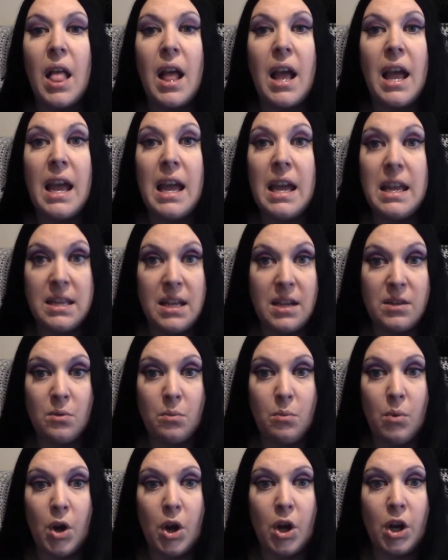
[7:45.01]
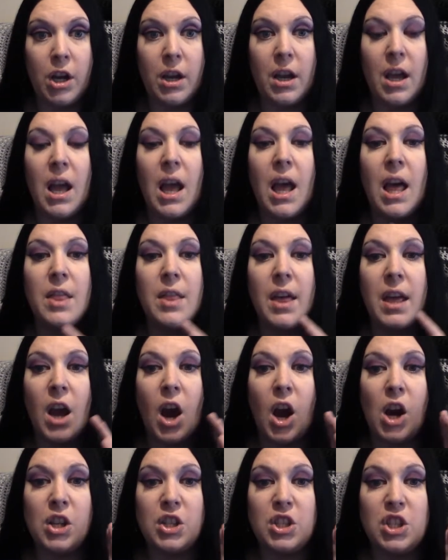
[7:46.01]
it doesn't work. They
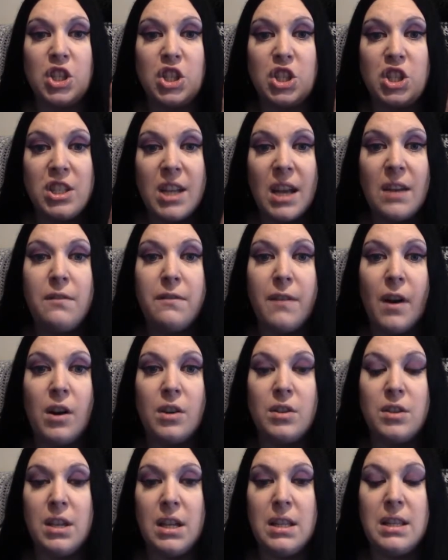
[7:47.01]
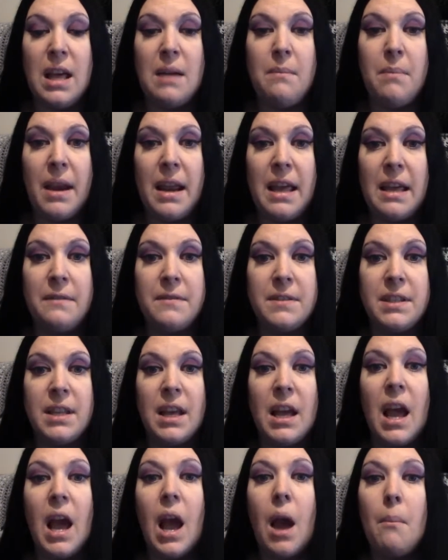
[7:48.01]
are steadfast in their beliefs,
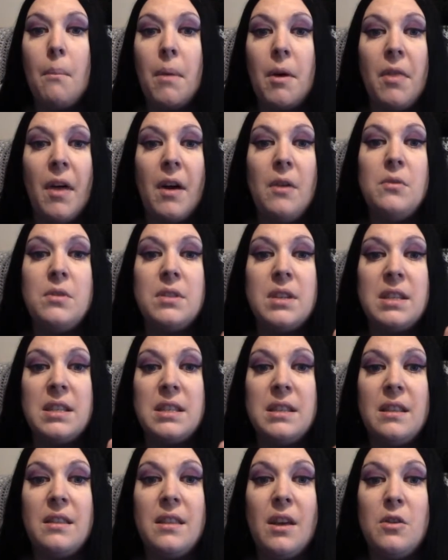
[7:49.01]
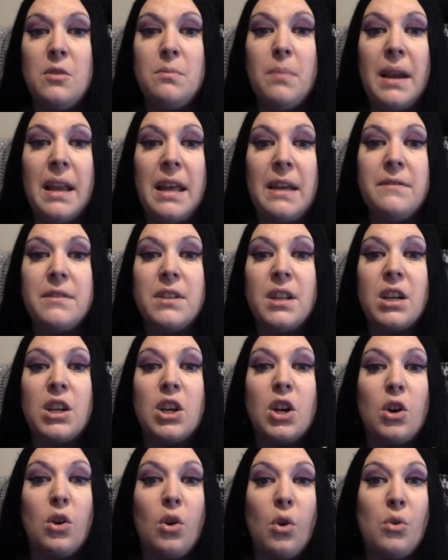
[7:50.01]
but those beliefs
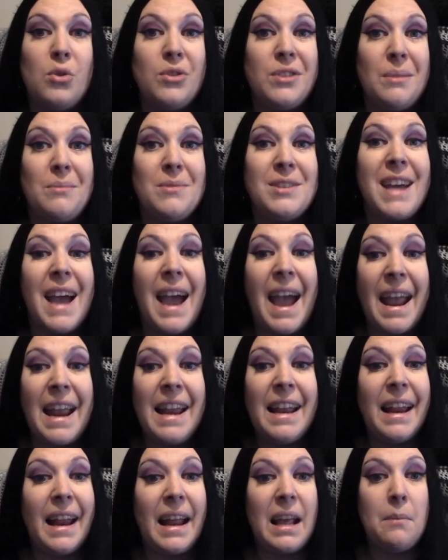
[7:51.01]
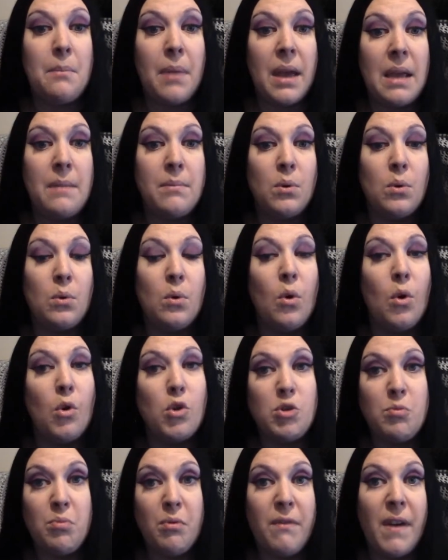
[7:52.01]
can cause them to alienate people or
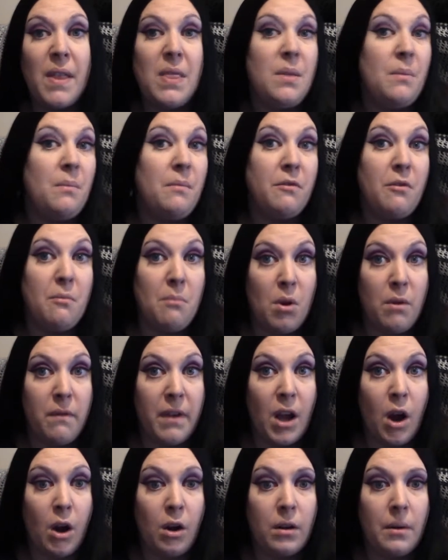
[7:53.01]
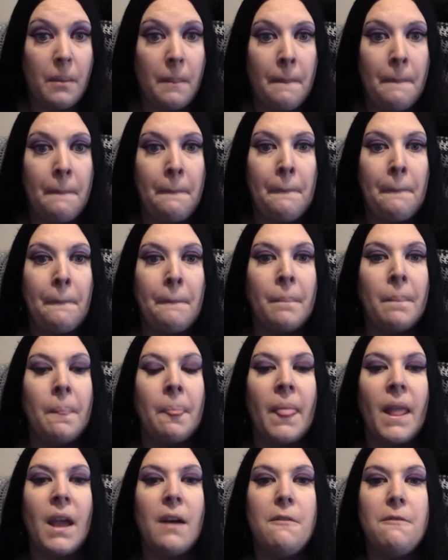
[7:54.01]
to prevent them from moving on.
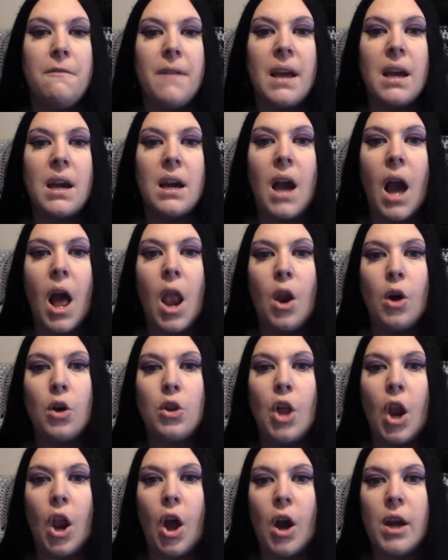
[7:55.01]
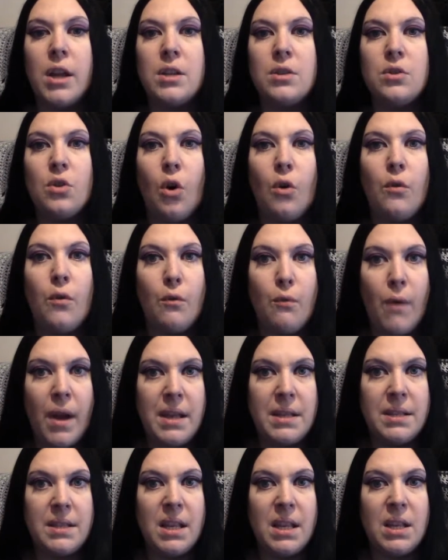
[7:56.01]
Think along the lines of a
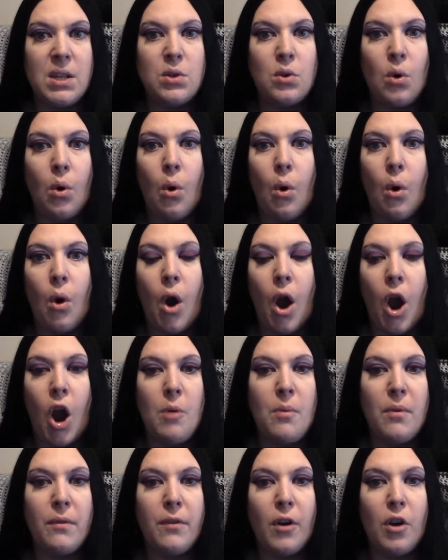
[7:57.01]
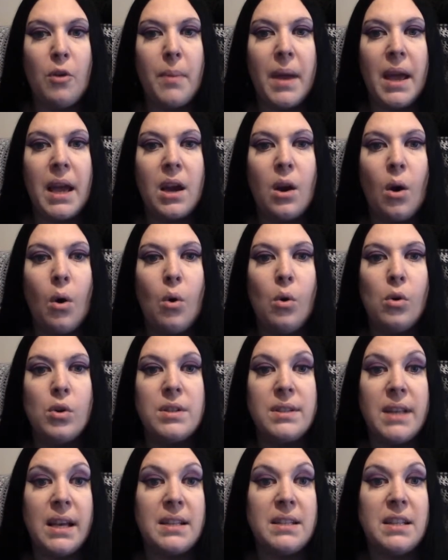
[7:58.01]
racist or homophobic or
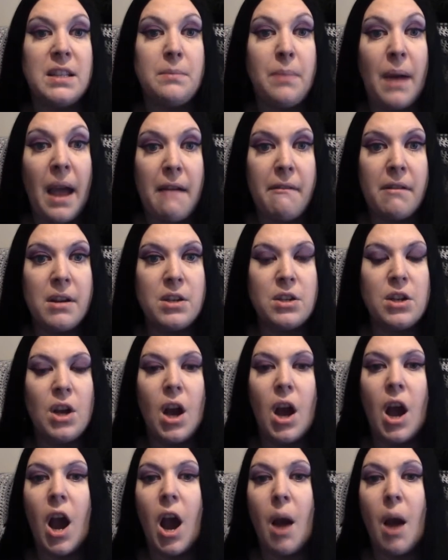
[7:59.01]
sexist parent, a